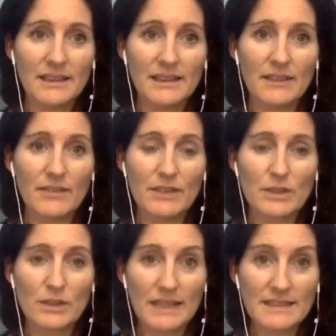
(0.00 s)
i
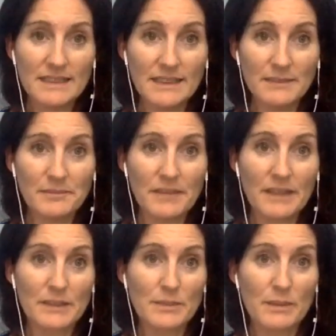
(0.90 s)
visualize it
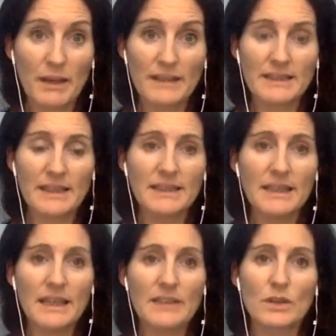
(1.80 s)
that's been my
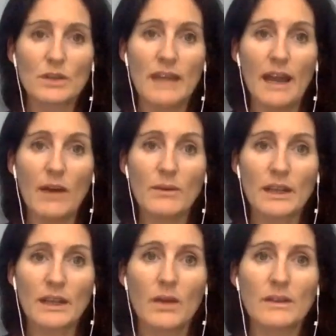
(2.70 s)
technique and so now when i
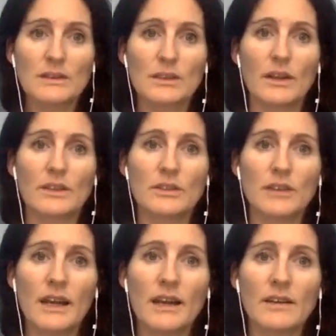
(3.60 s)
go into large
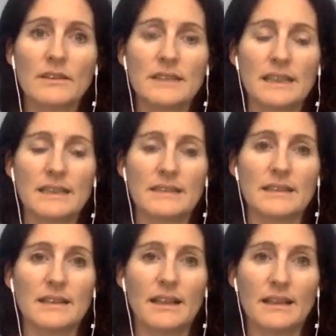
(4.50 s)
crowds
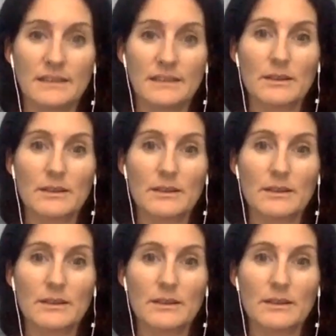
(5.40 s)
into, into